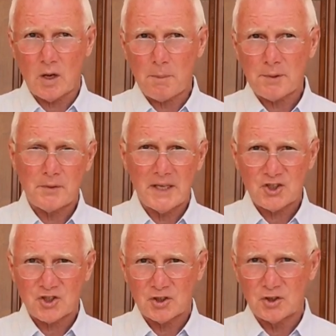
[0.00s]

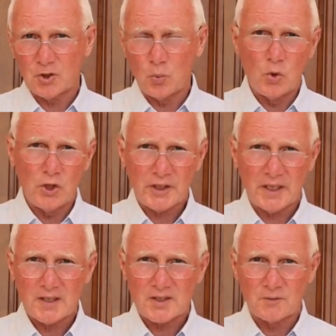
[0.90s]
operation and the
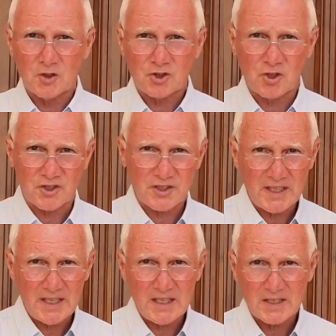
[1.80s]
workings of the
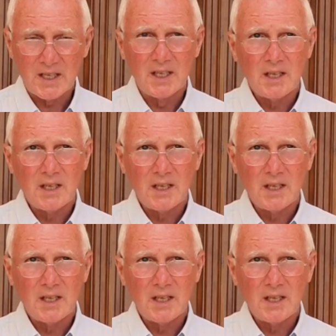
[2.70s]
trustees